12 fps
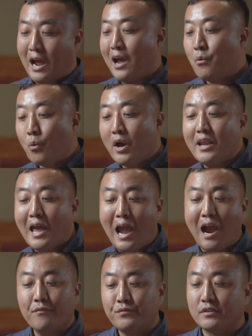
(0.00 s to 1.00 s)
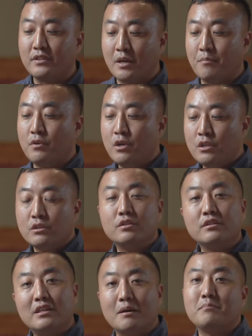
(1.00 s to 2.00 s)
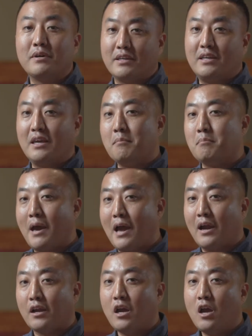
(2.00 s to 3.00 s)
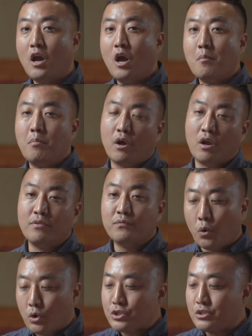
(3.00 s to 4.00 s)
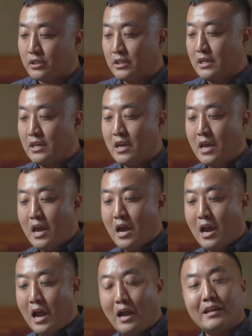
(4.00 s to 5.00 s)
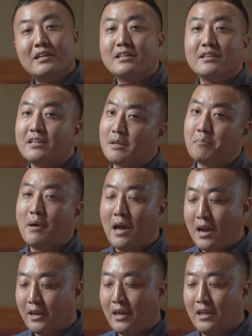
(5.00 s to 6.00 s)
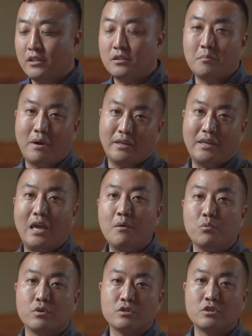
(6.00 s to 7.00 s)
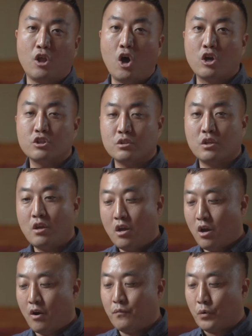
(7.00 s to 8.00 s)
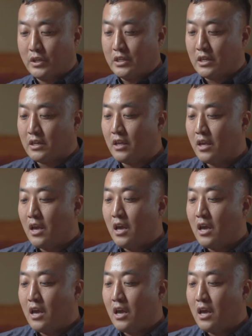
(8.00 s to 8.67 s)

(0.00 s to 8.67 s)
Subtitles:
I went after them to get my game back, but unfortunately, I couldn't get it back, and my game was lost for good.